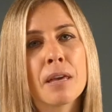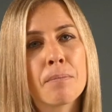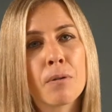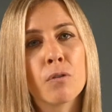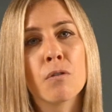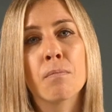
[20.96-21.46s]

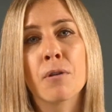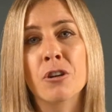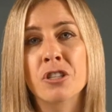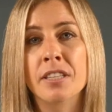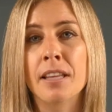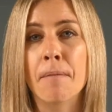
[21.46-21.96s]
people who
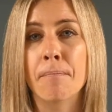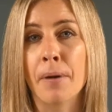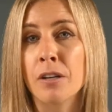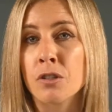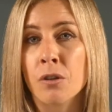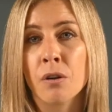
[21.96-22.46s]
purchased that
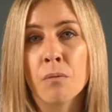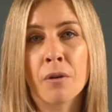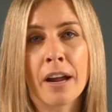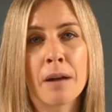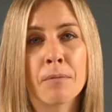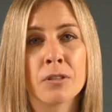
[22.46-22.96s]
bundle
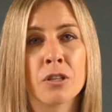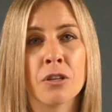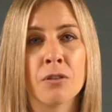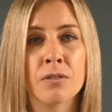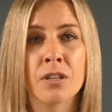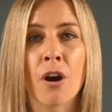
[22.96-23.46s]
were able to
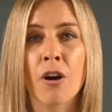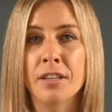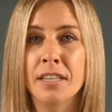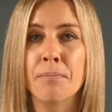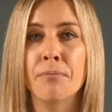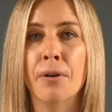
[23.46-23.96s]
use the
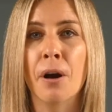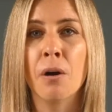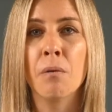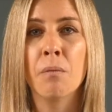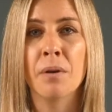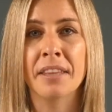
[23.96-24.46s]
RC
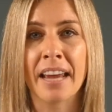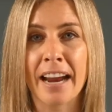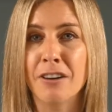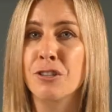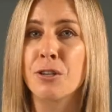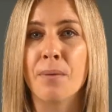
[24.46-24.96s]
Pro with the
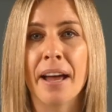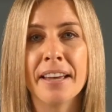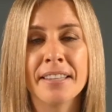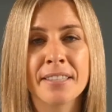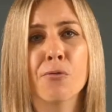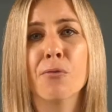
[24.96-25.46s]
Air
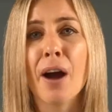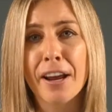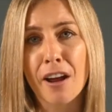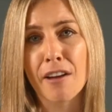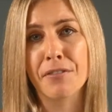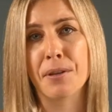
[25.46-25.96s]
2S right
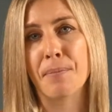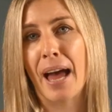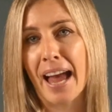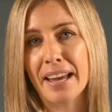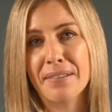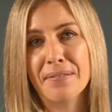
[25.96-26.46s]
off the bat.